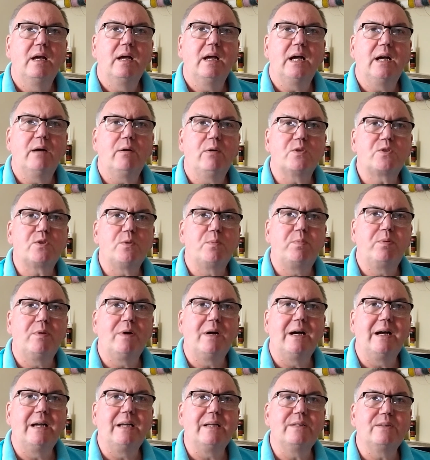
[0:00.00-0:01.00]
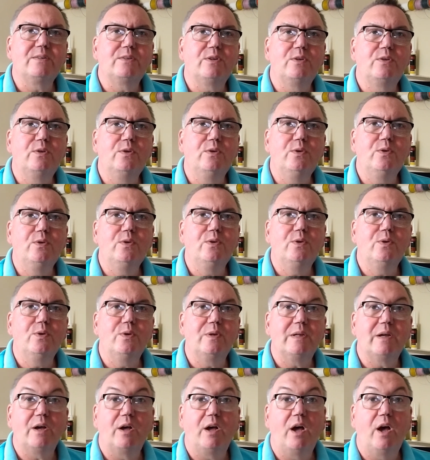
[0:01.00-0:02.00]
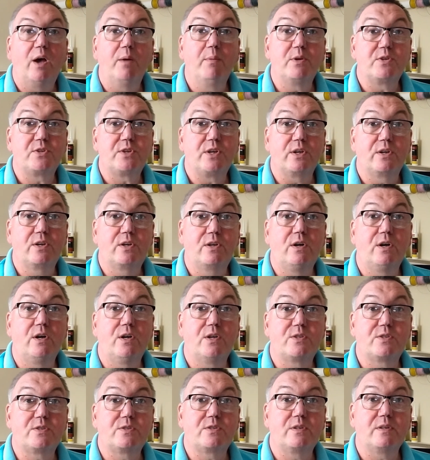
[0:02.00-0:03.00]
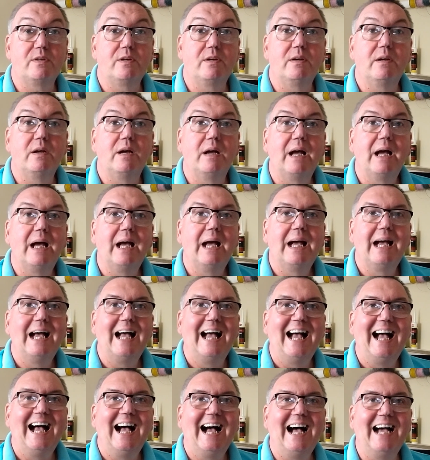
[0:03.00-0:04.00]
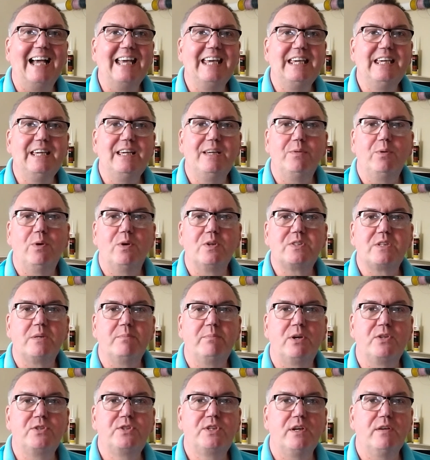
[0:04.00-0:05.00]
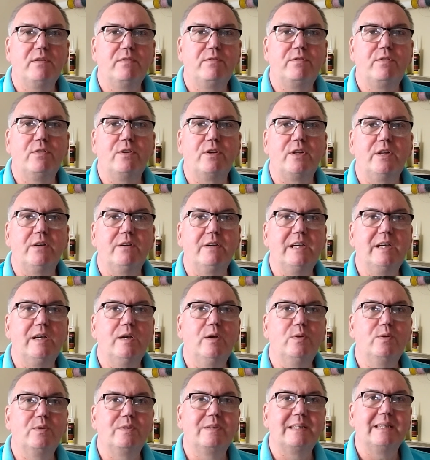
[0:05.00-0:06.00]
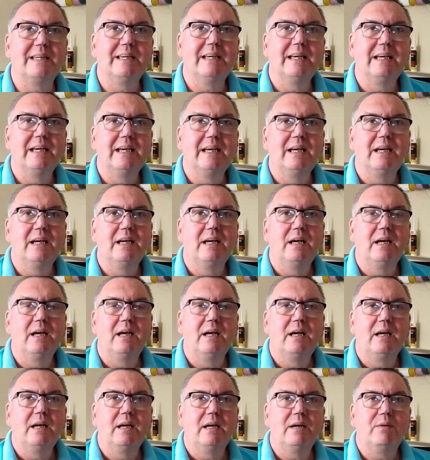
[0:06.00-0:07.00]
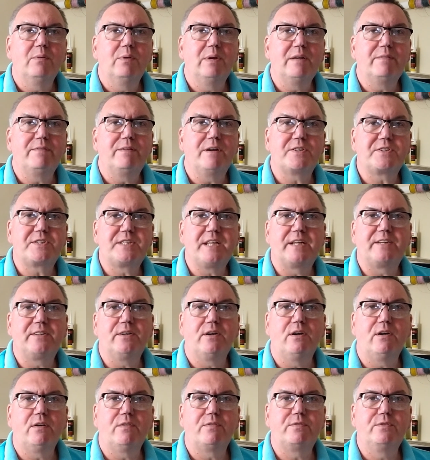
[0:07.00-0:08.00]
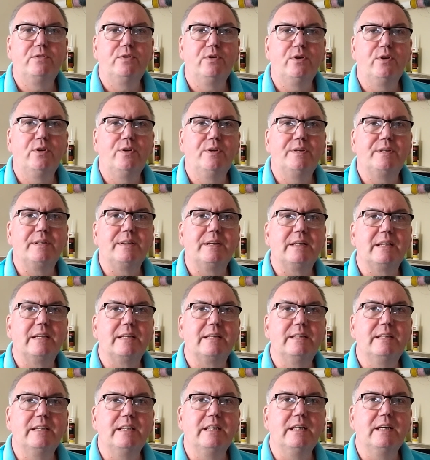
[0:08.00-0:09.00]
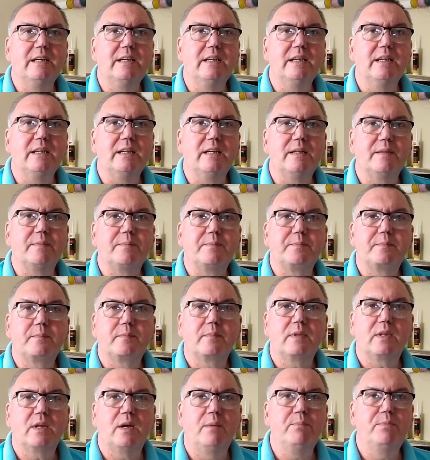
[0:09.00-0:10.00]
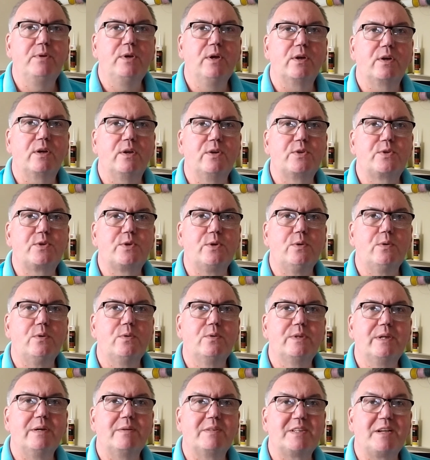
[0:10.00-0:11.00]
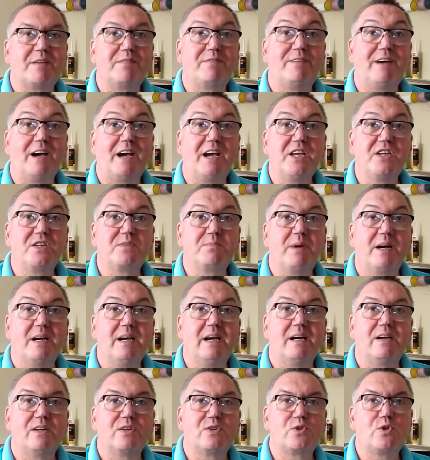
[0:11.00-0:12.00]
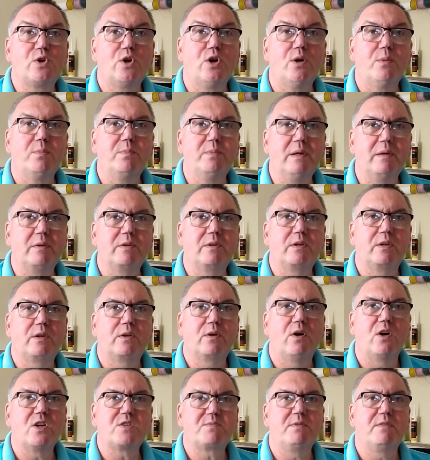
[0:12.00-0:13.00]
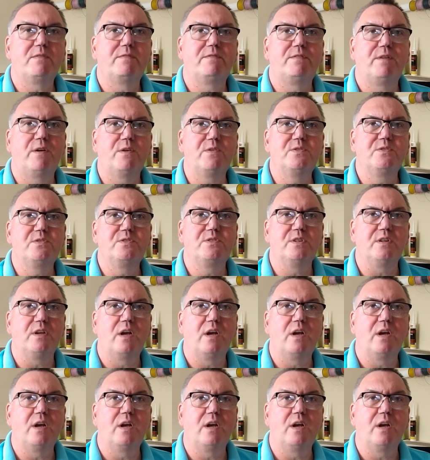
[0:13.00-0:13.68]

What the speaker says: I also plan to do how much it cost, i.e. what's the budget for the layout. When I first started off doing the computer controlled, I was advised by a shop that it cost me thousands